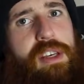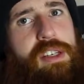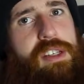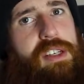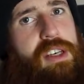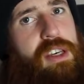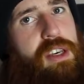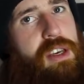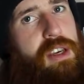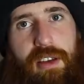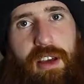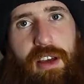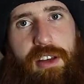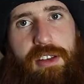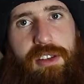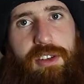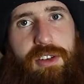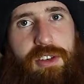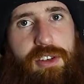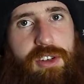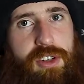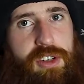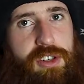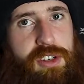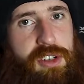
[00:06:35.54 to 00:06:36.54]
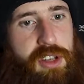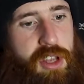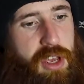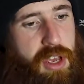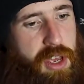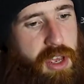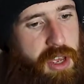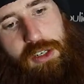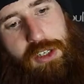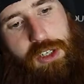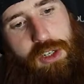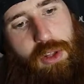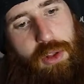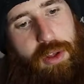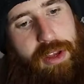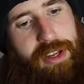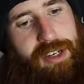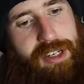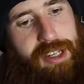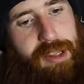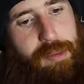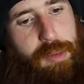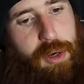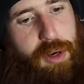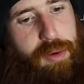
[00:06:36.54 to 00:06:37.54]
easy. Casters just slot
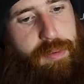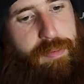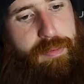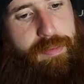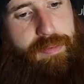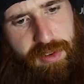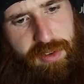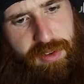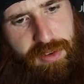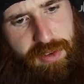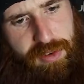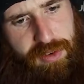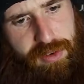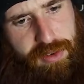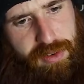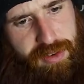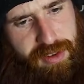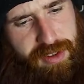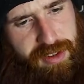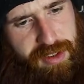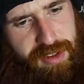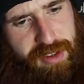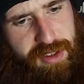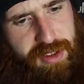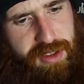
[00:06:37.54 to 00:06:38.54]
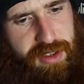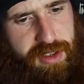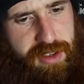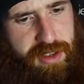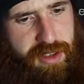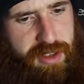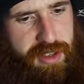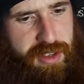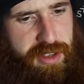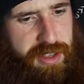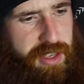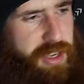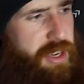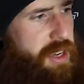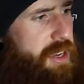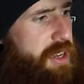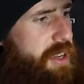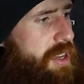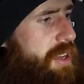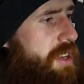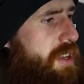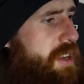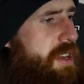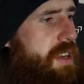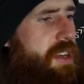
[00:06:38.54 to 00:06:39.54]
into the bottom. Although, yeah,
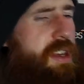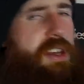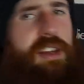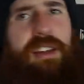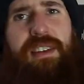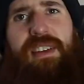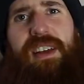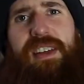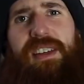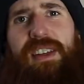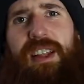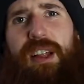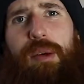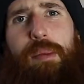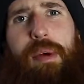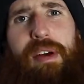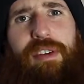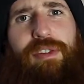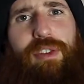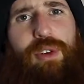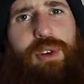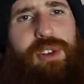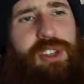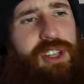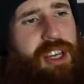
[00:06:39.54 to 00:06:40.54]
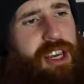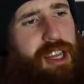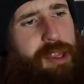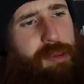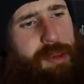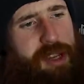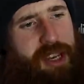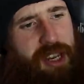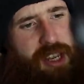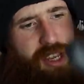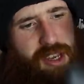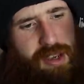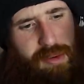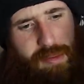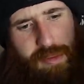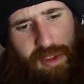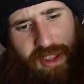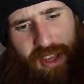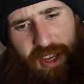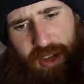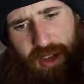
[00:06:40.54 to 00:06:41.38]
it takes a little bit of force to get them in, but they